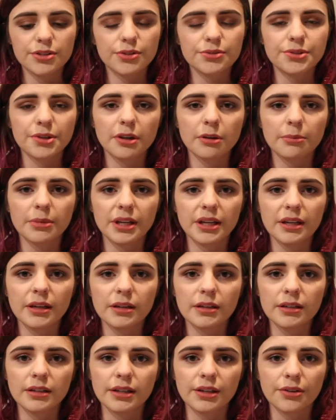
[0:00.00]
those are going to
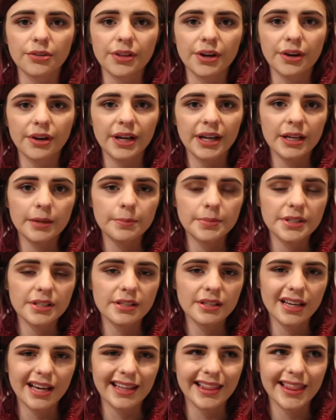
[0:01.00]
be near their
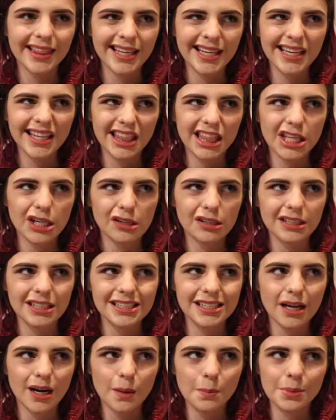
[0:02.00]
hips. I think they're on the
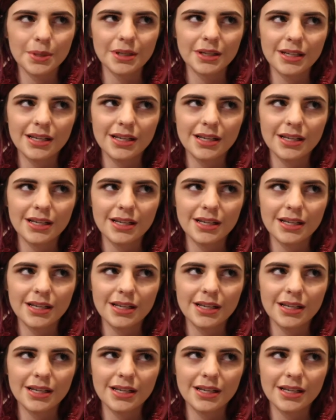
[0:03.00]
top.